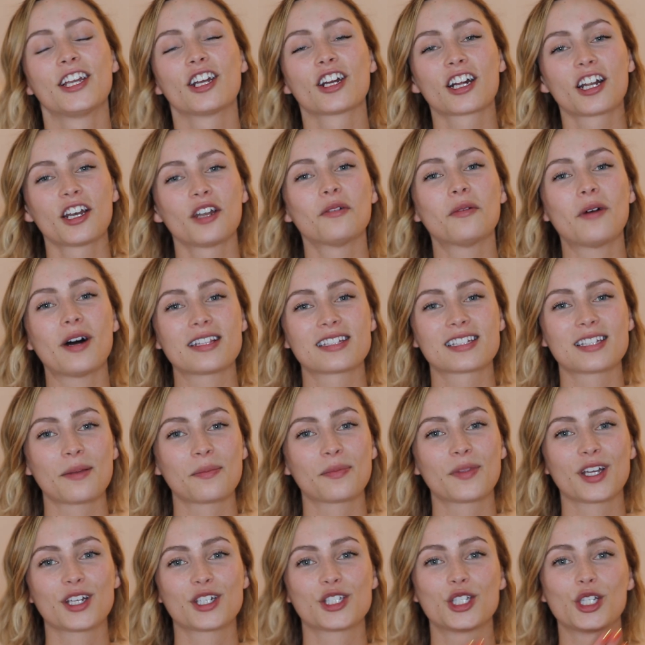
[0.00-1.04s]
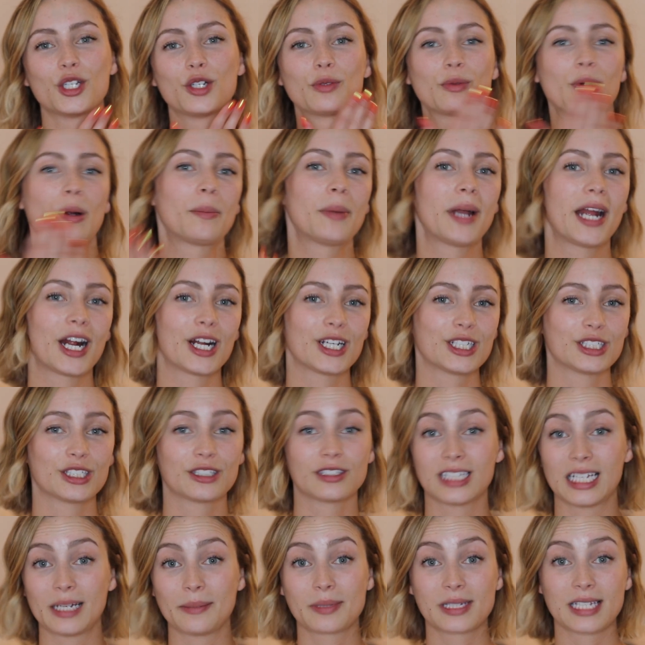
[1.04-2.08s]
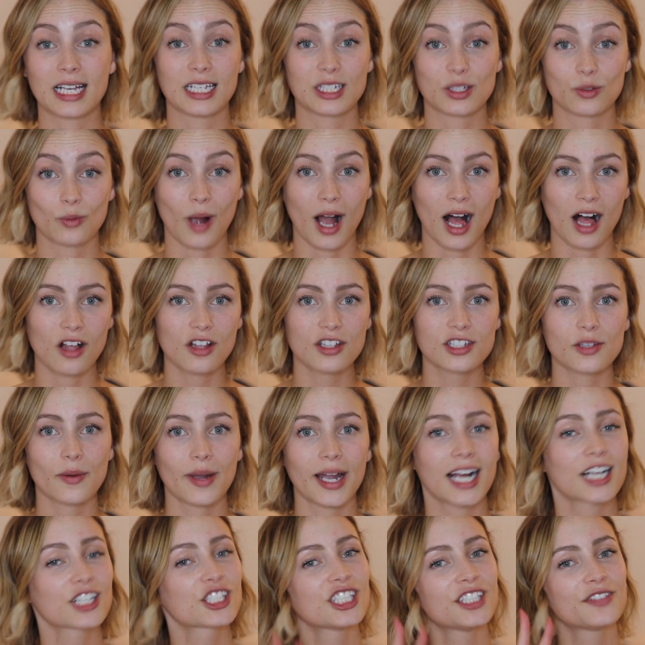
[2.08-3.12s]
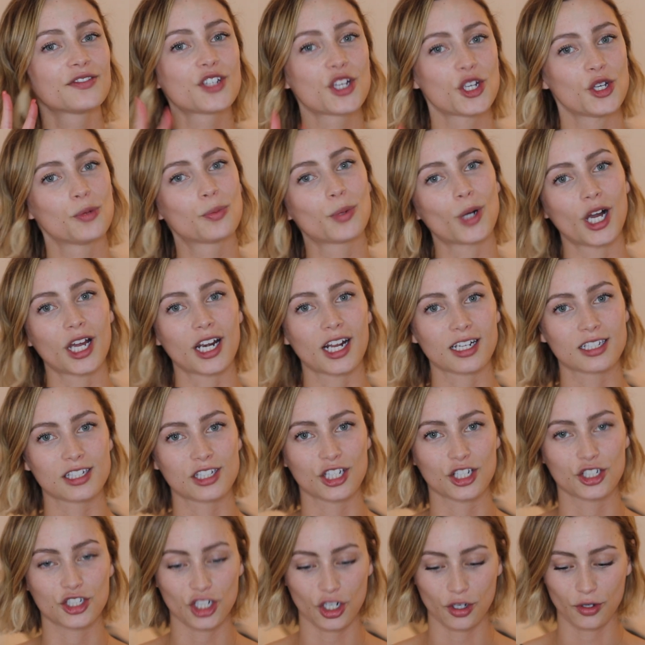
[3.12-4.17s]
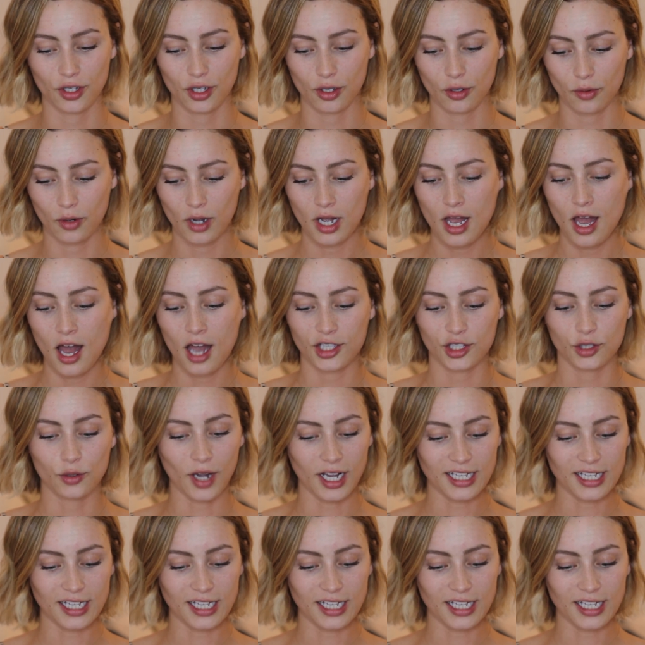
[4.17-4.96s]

You're gonna want something to repair your lips as well. So I actually have two products to show you. You